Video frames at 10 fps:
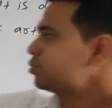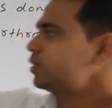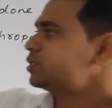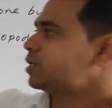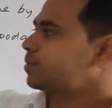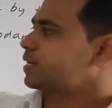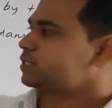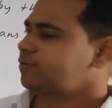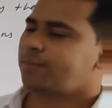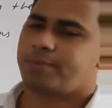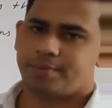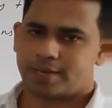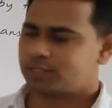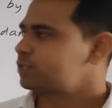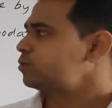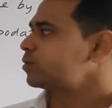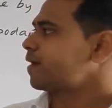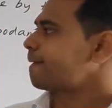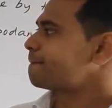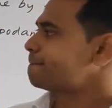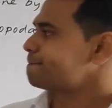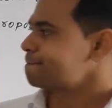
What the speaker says: in some case of amphibians. Okay.